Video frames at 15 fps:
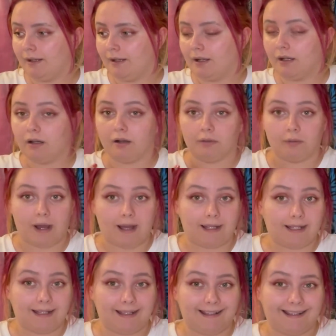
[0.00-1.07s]

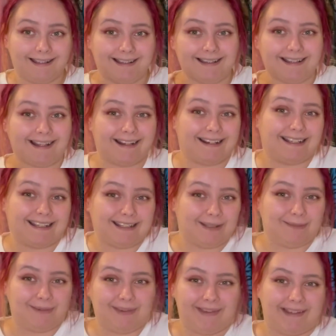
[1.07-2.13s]
kawaii, kind of
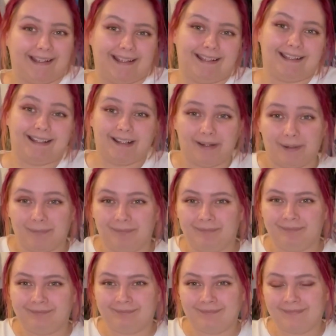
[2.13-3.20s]
cutesy, you know,
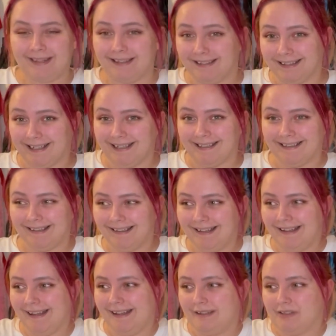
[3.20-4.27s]
like
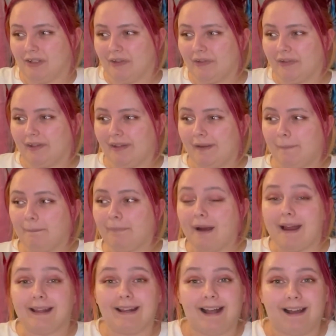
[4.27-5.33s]
just
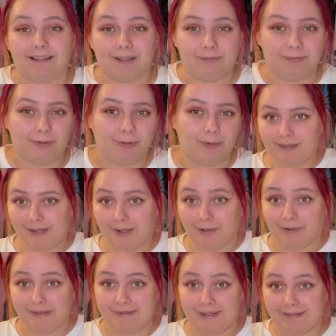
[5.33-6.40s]
bright and colorful. I
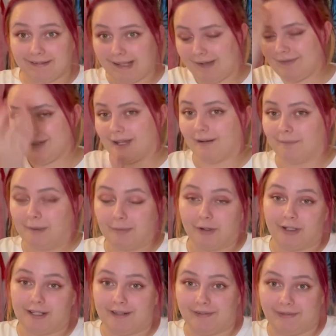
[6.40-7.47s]
always say the left side of my
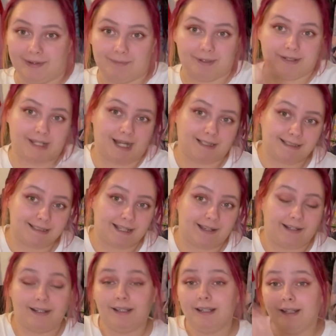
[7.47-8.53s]
body is like my dad's
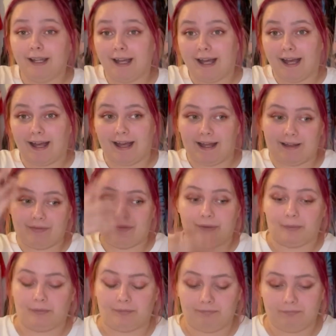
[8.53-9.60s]
side and
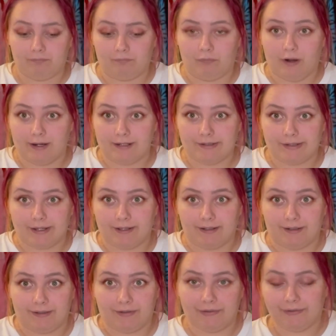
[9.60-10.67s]
the right side
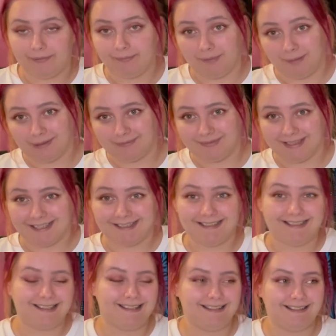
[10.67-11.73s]
is my mom's side,
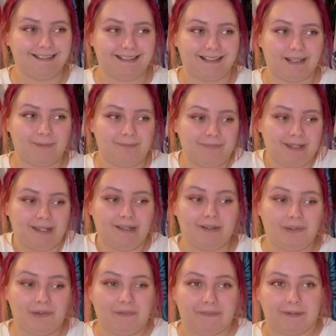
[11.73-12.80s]
you know,
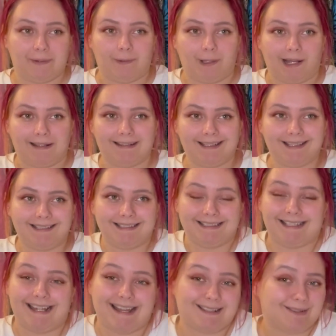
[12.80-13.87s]
so like she
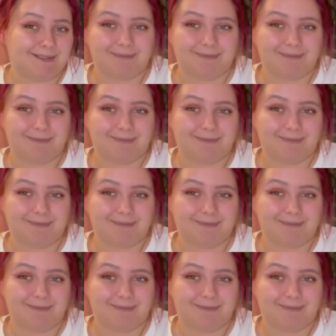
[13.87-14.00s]
gets all the